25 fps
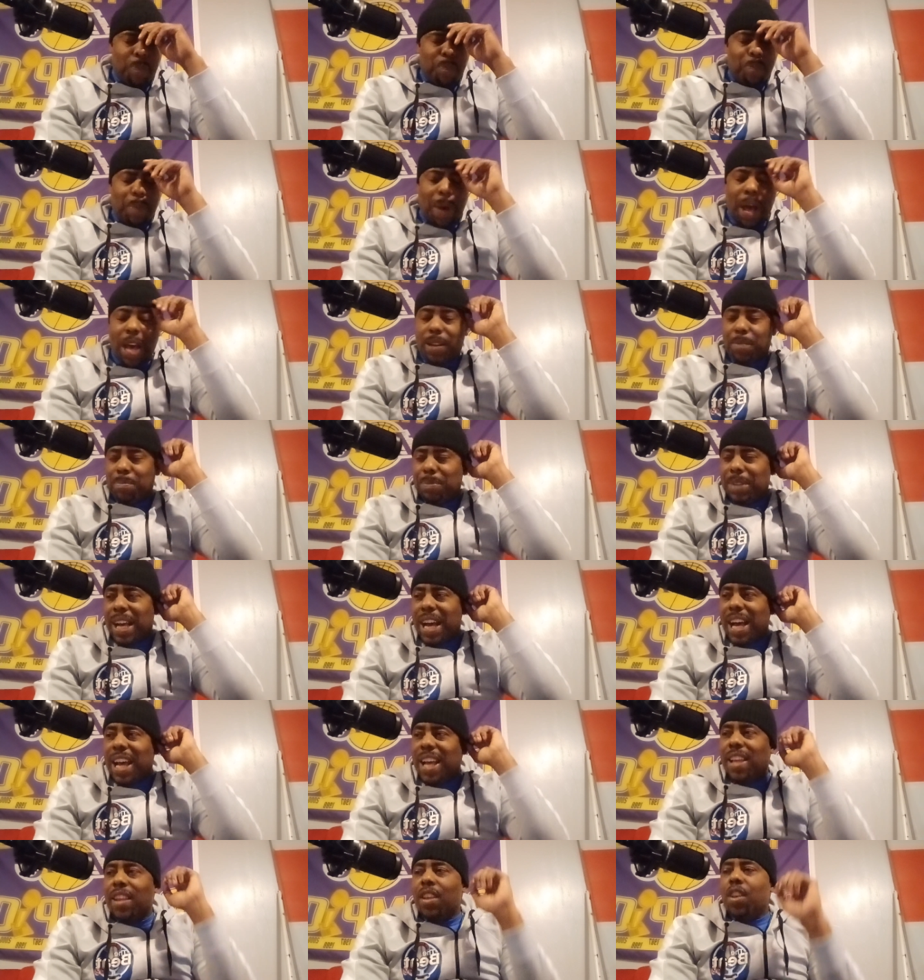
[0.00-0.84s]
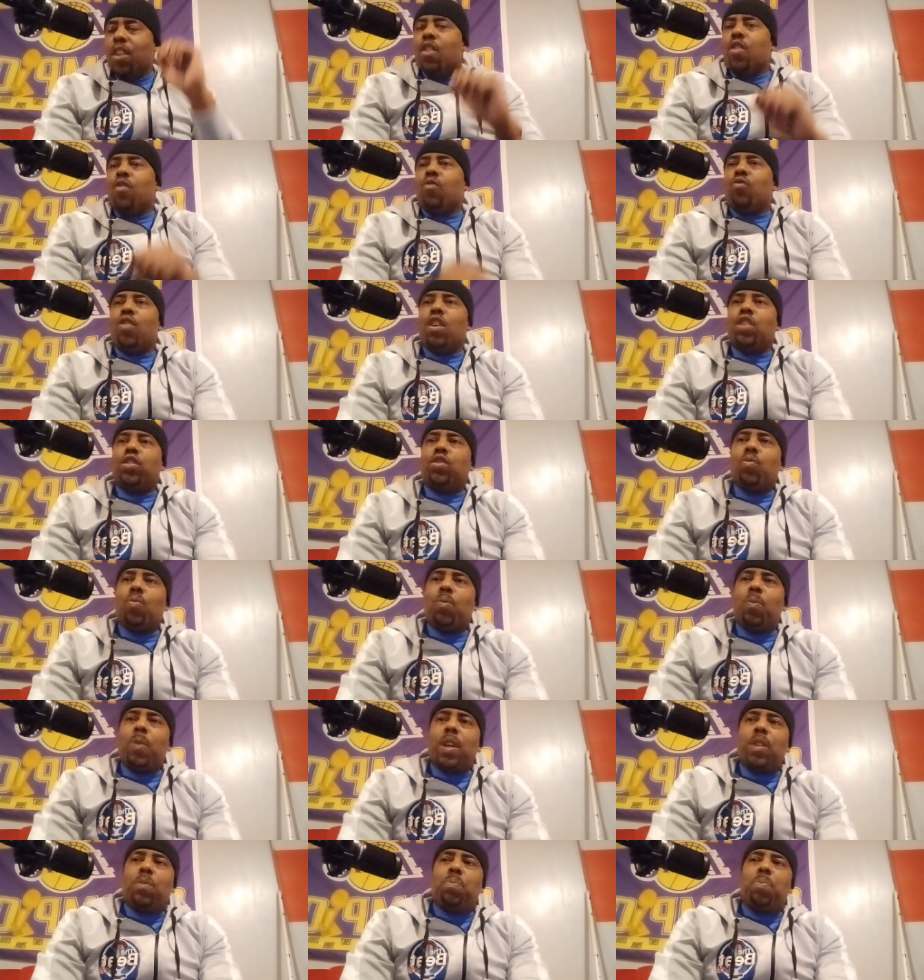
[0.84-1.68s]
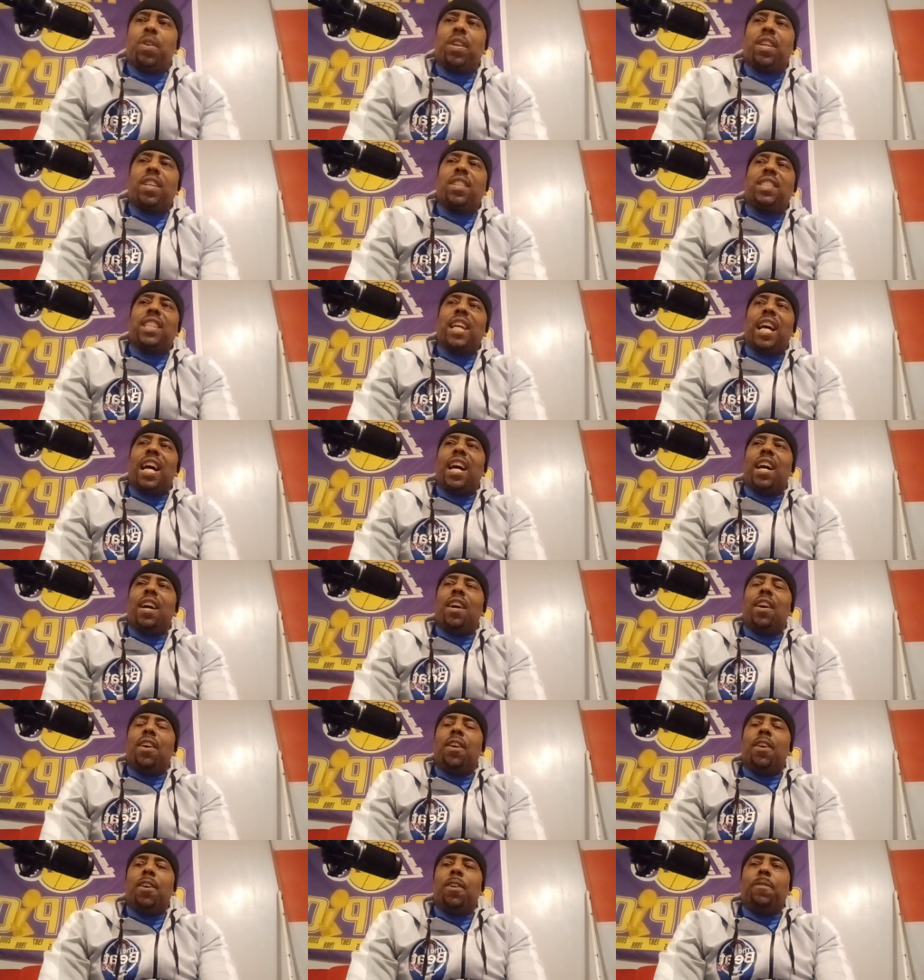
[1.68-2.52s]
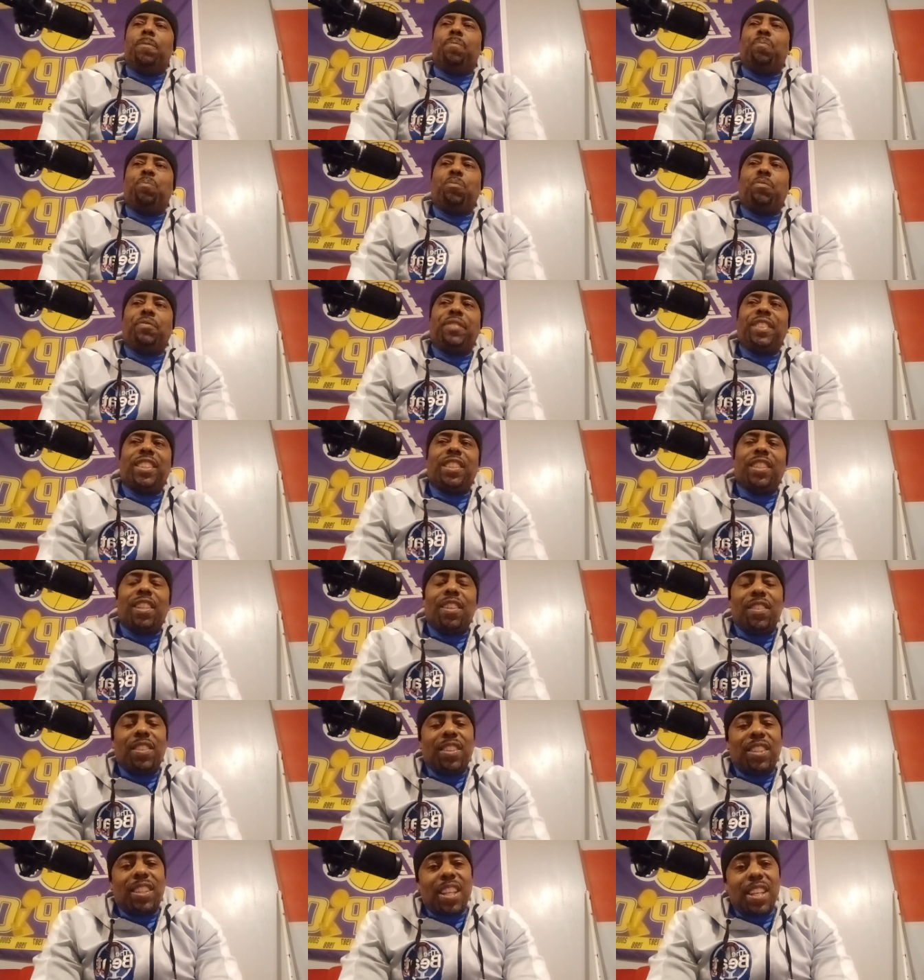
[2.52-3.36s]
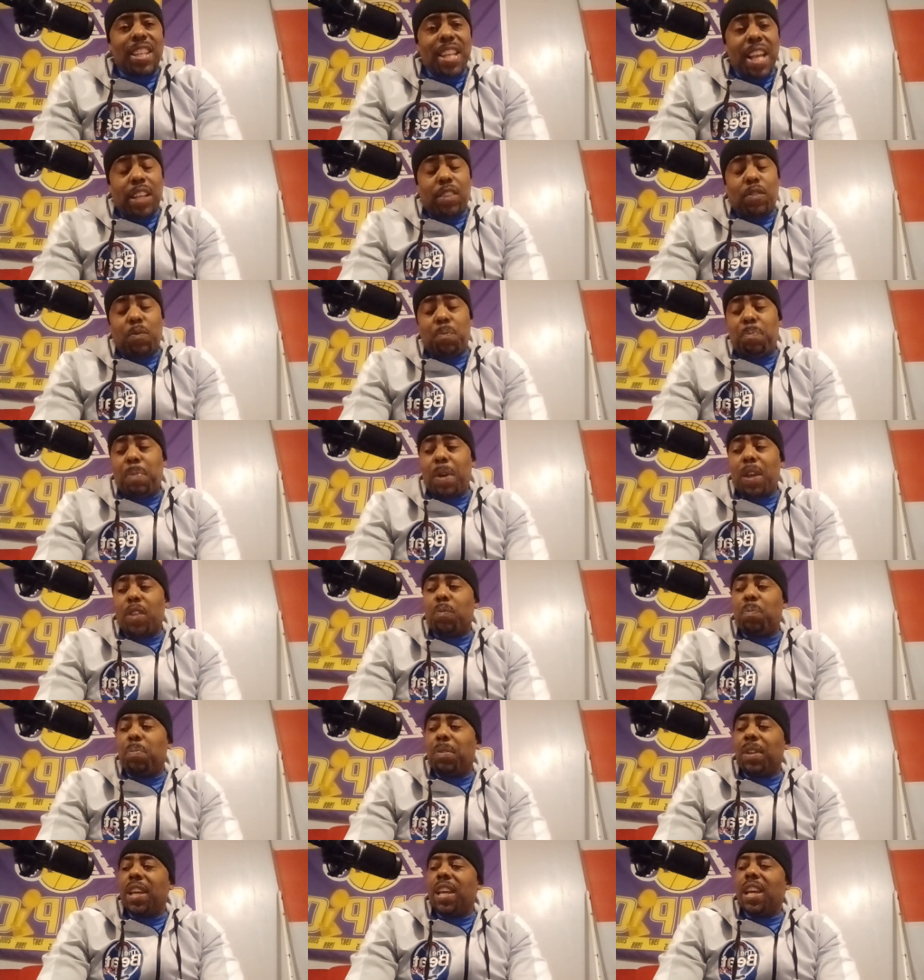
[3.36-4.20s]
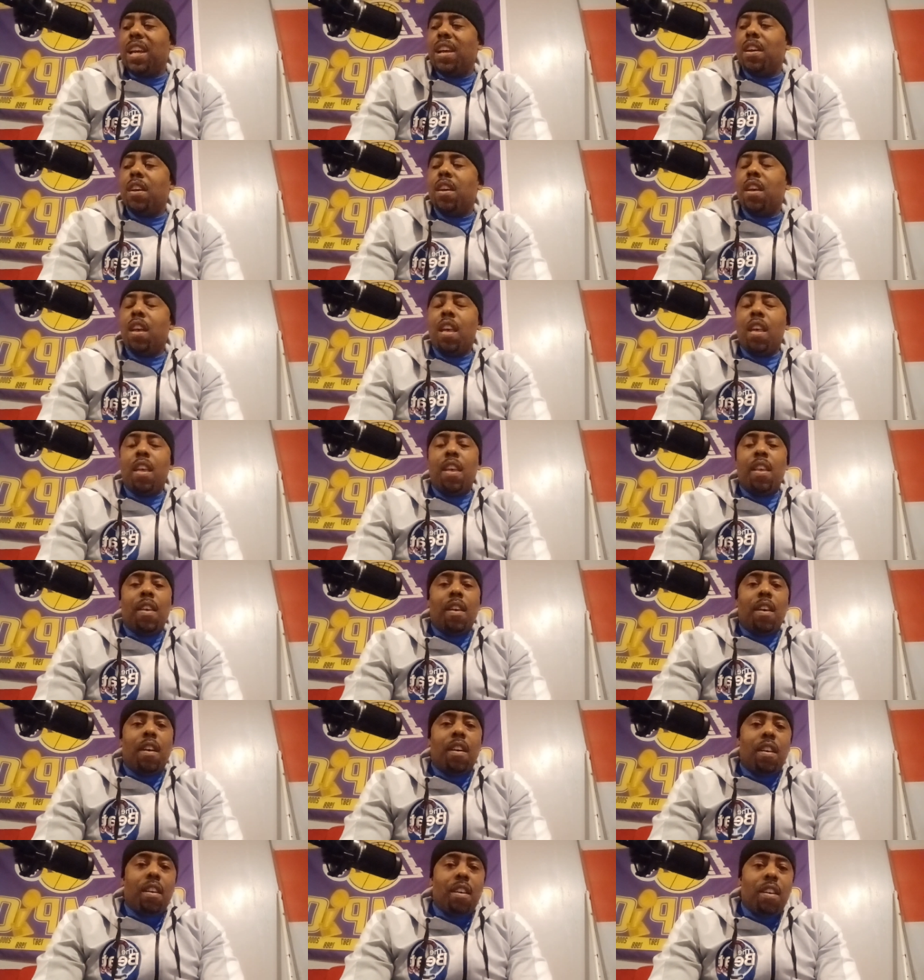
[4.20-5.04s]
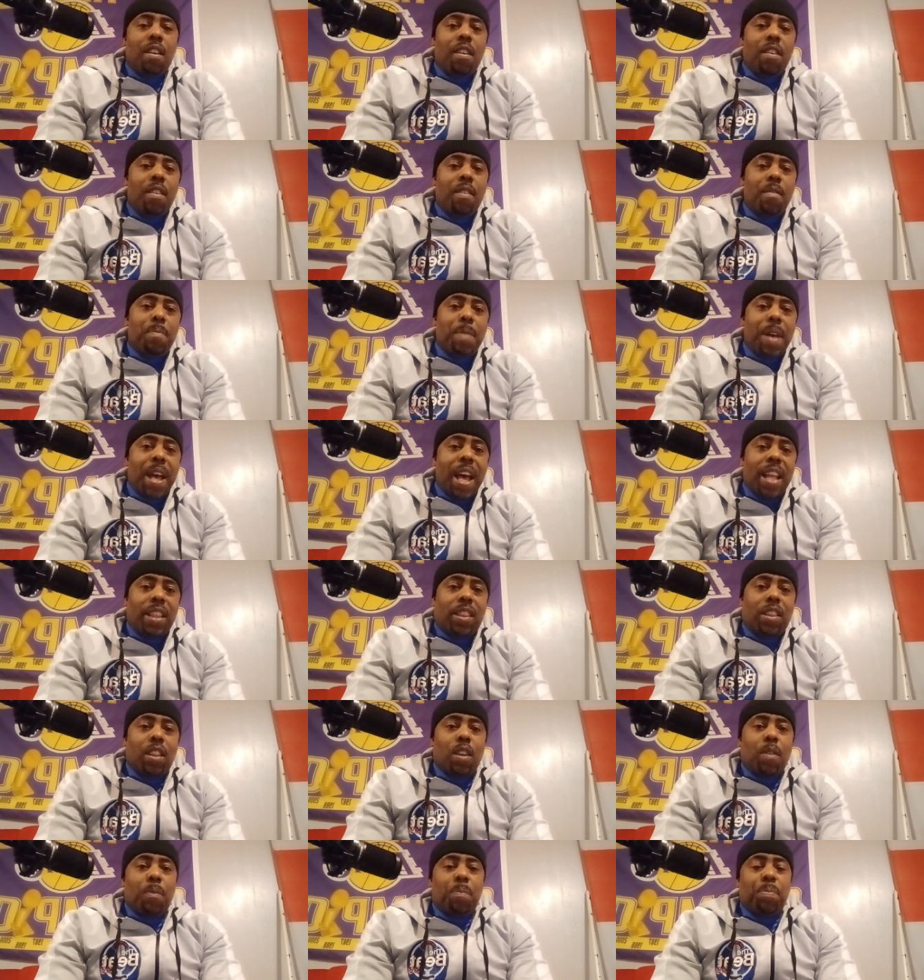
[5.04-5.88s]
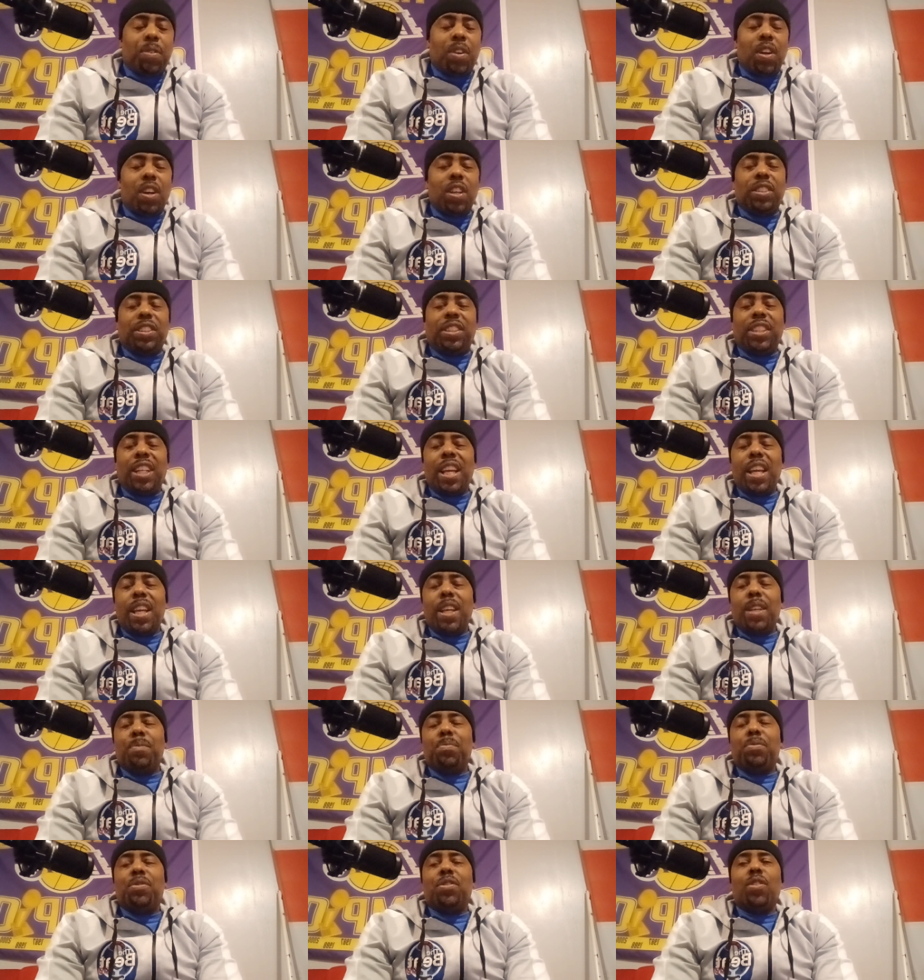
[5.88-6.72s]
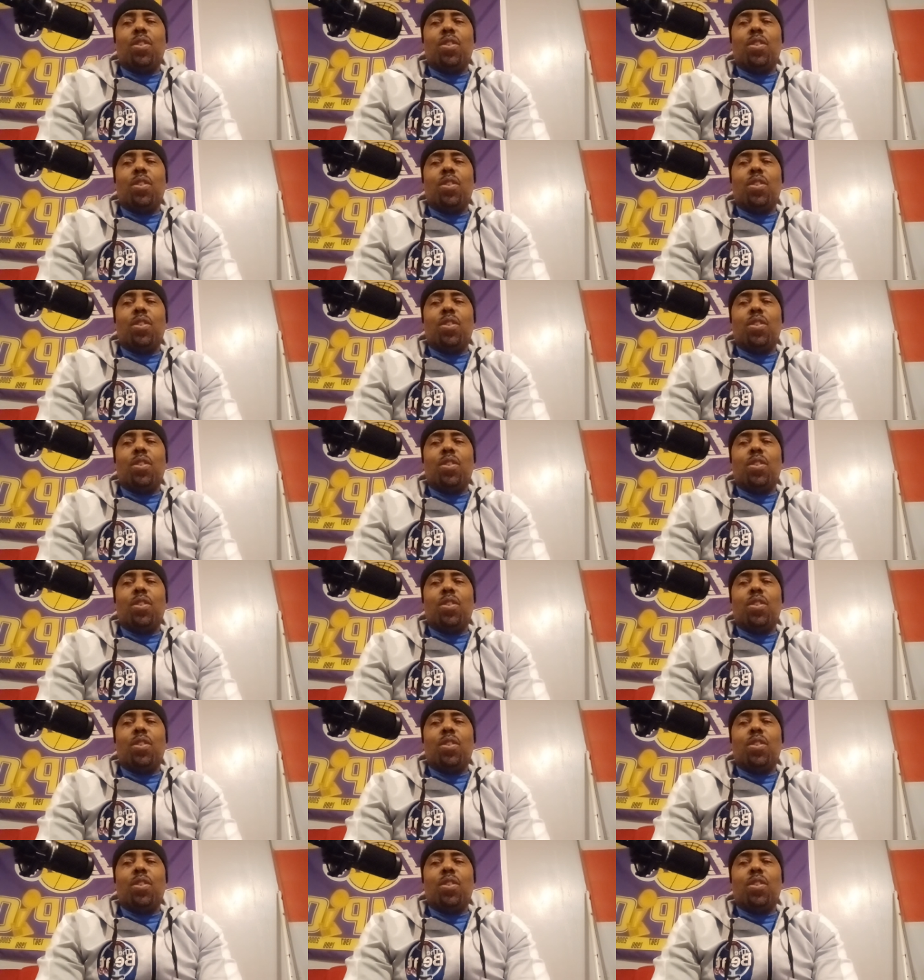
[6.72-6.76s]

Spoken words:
bottom line, Russell Westbrook is our the next best player after LeBron James.